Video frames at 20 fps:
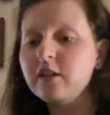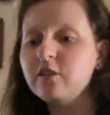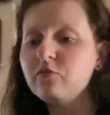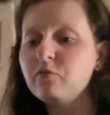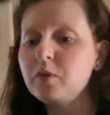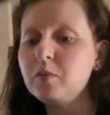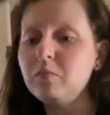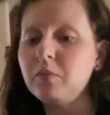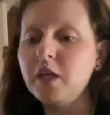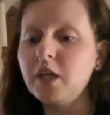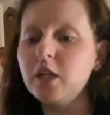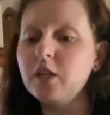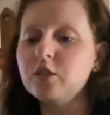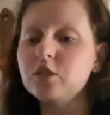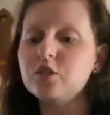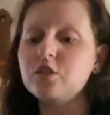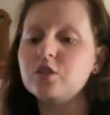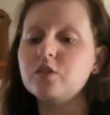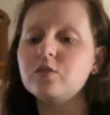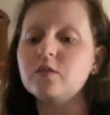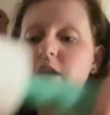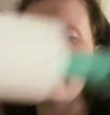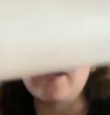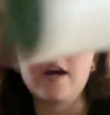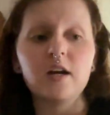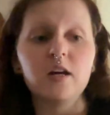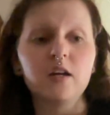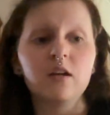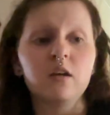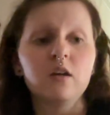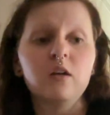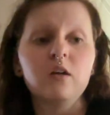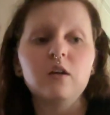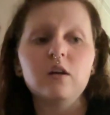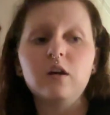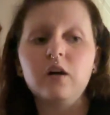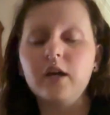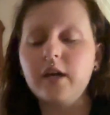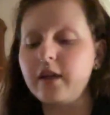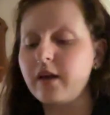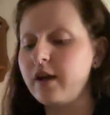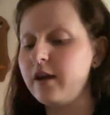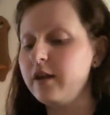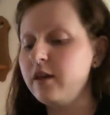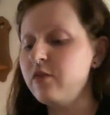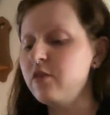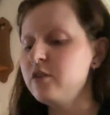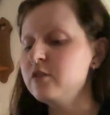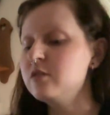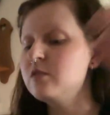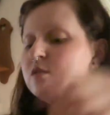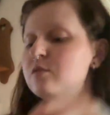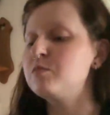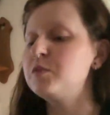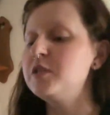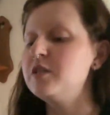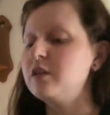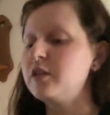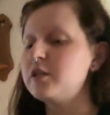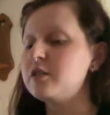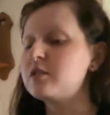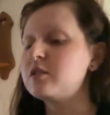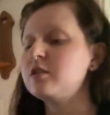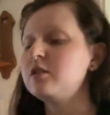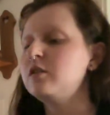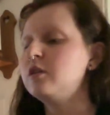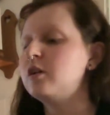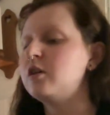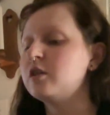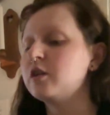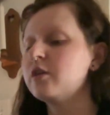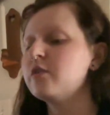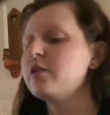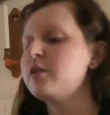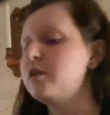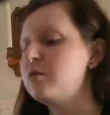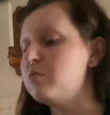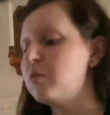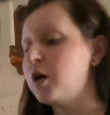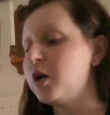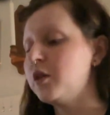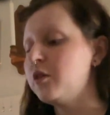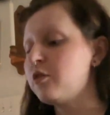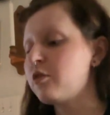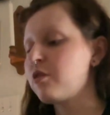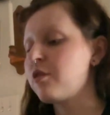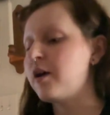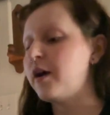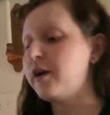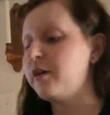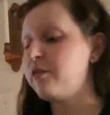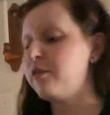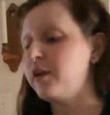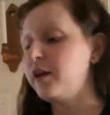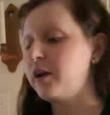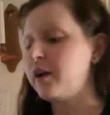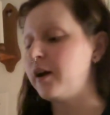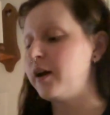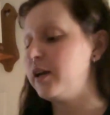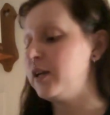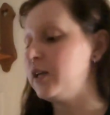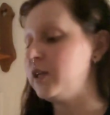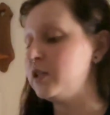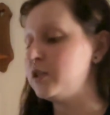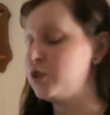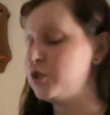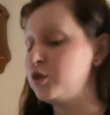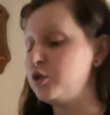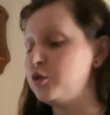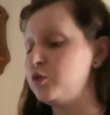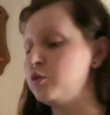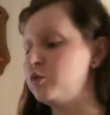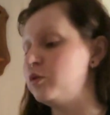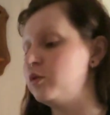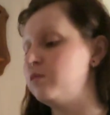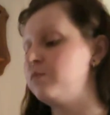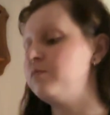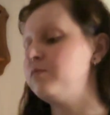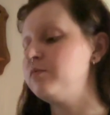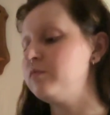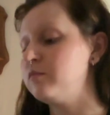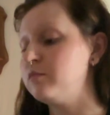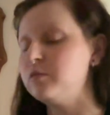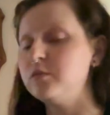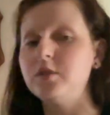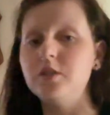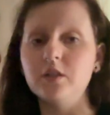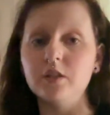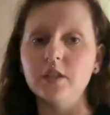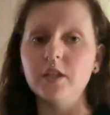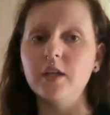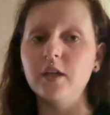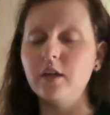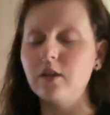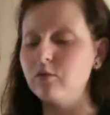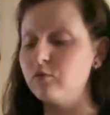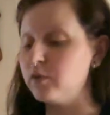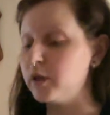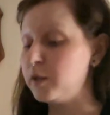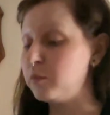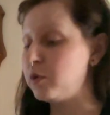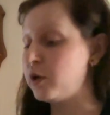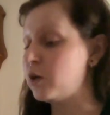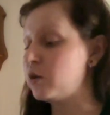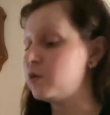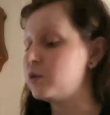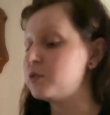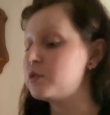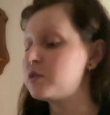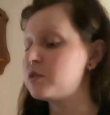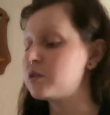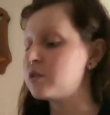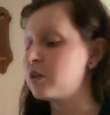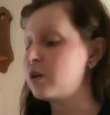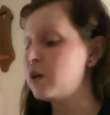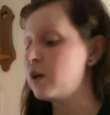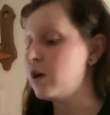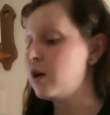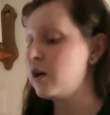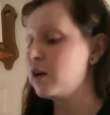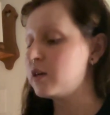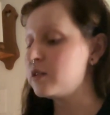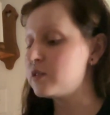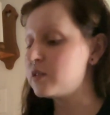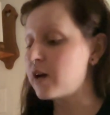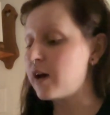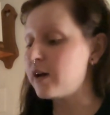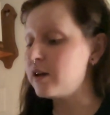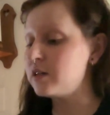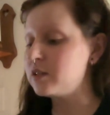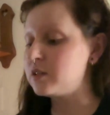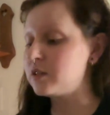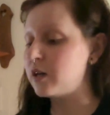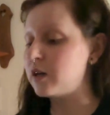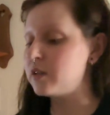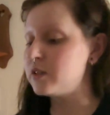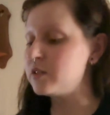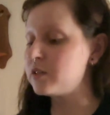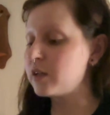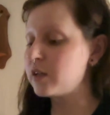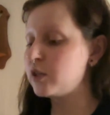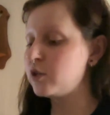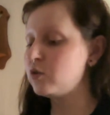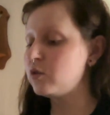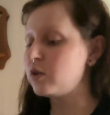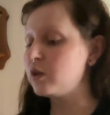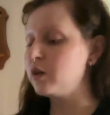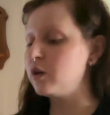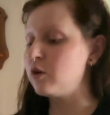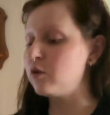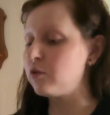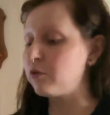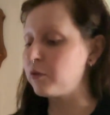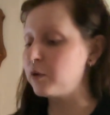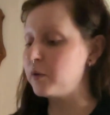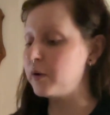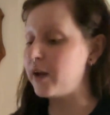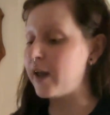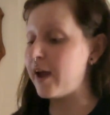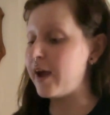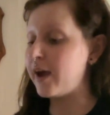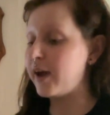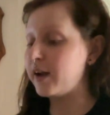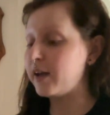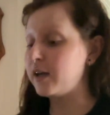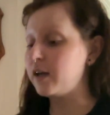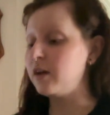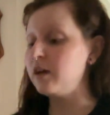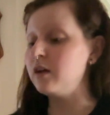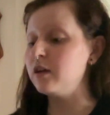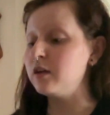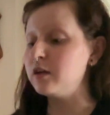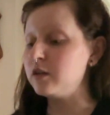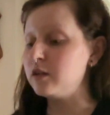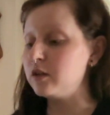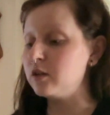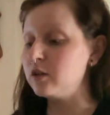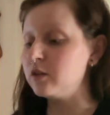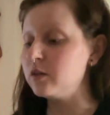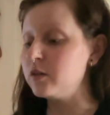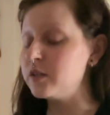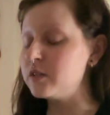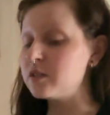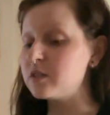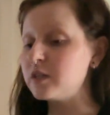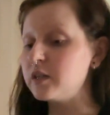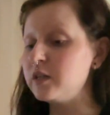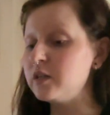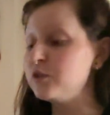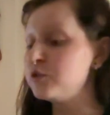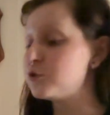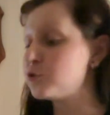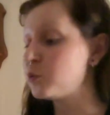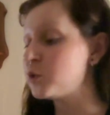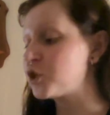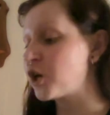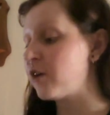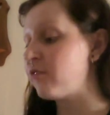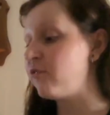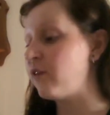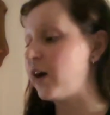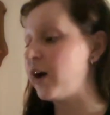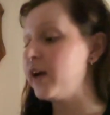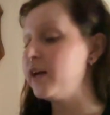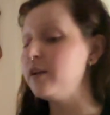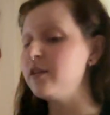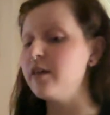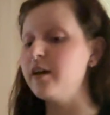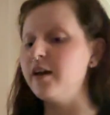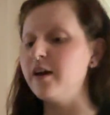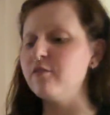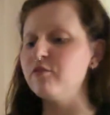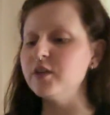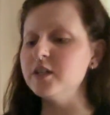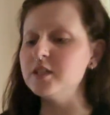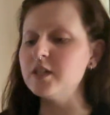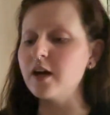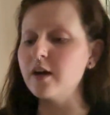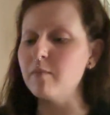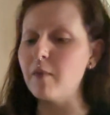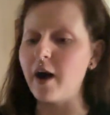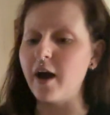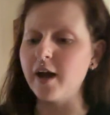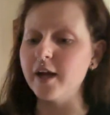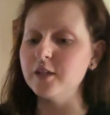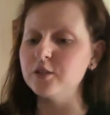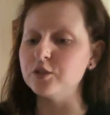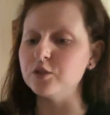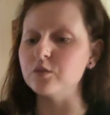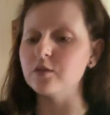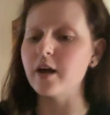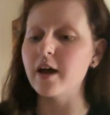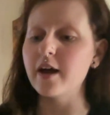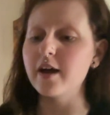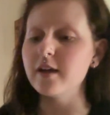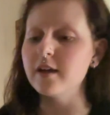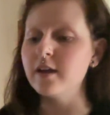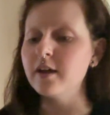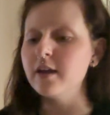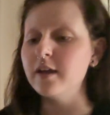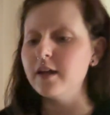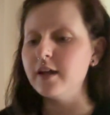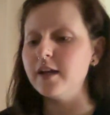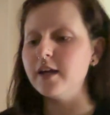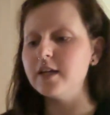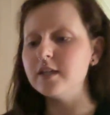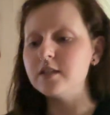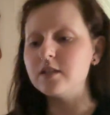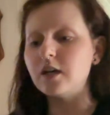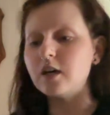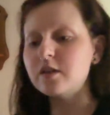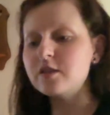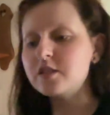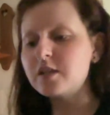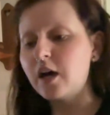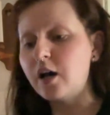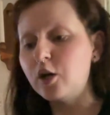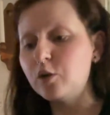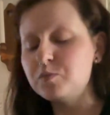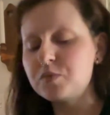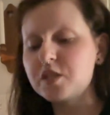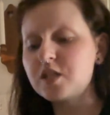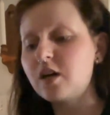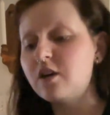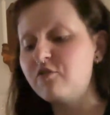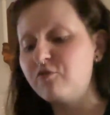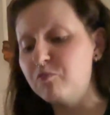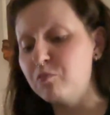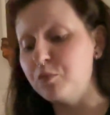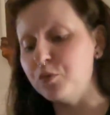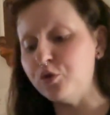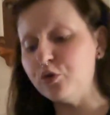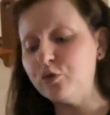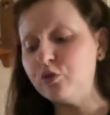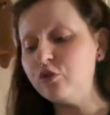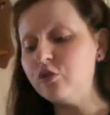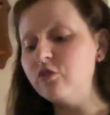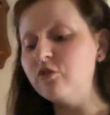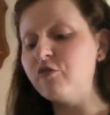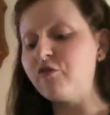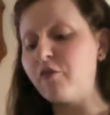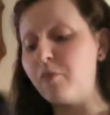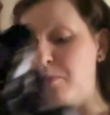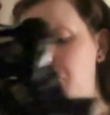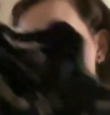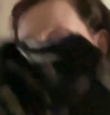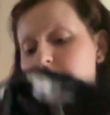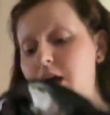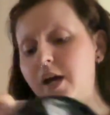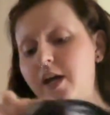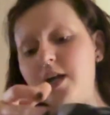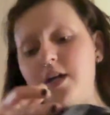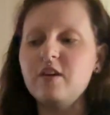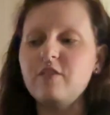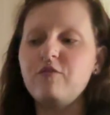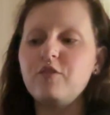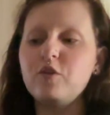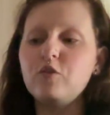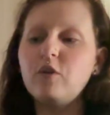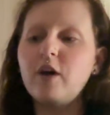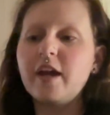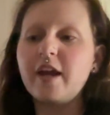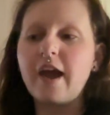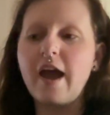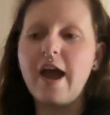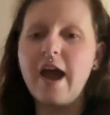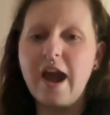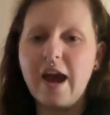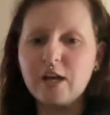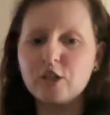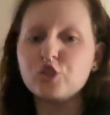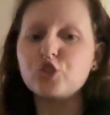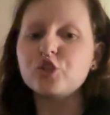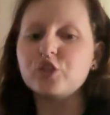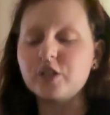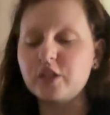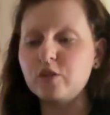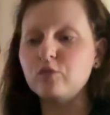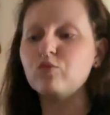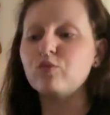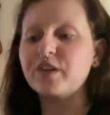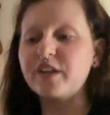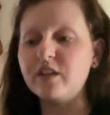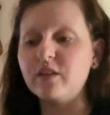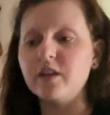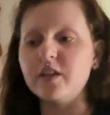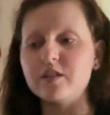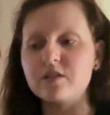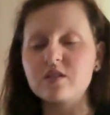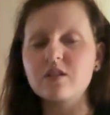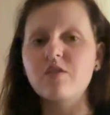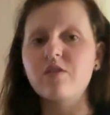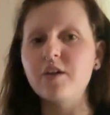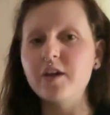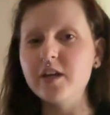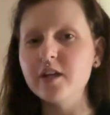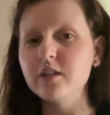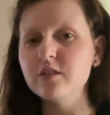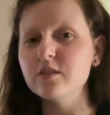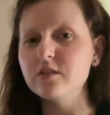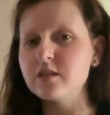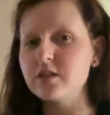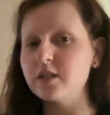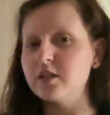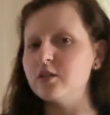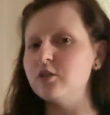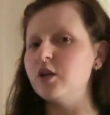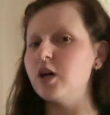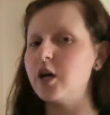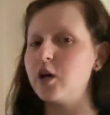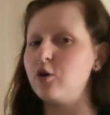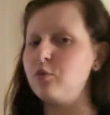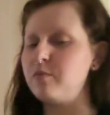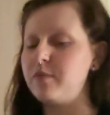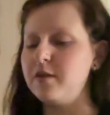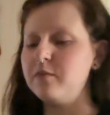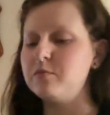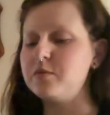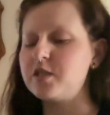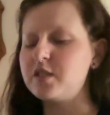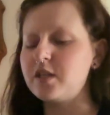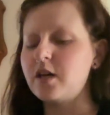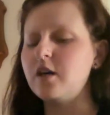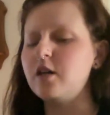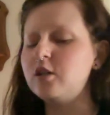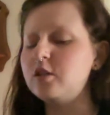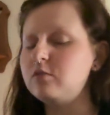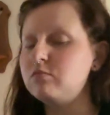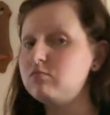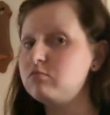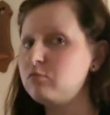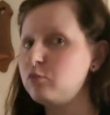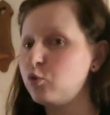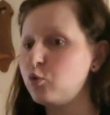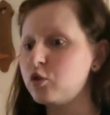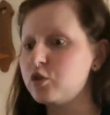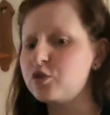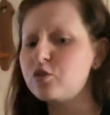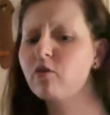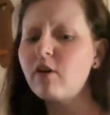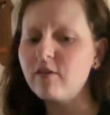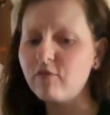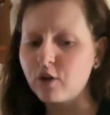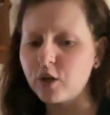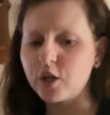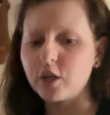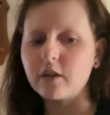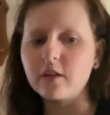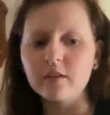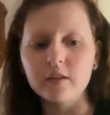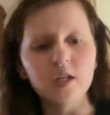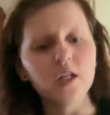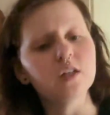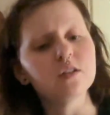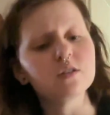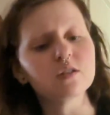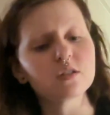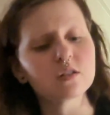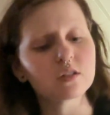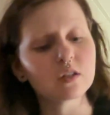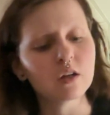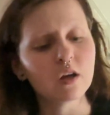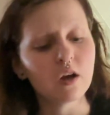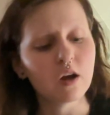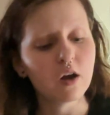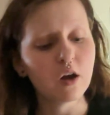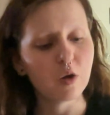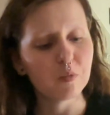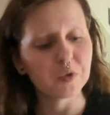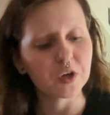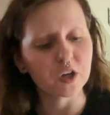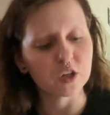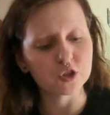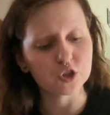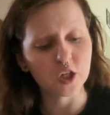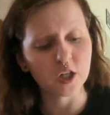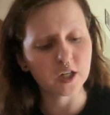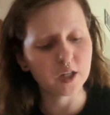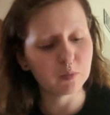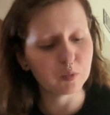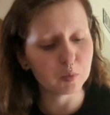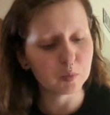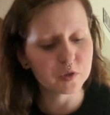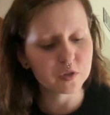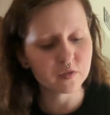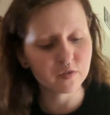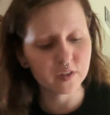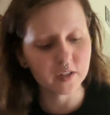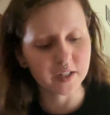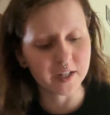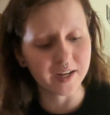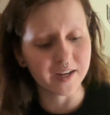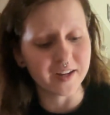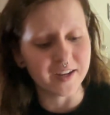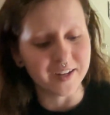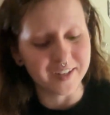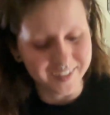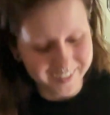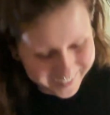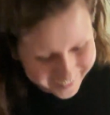of been meaning to do that. Like, anything that's been listed longer than a month, I think I need to delete and repost. Because that does, like, you can go through and edit your listings, which I find that every time I do that, it does help stuff move. But if you, like, actually relist things, it'll help them sell. Or so I've heard, at least. Oh my gosh, I keep almost forgetting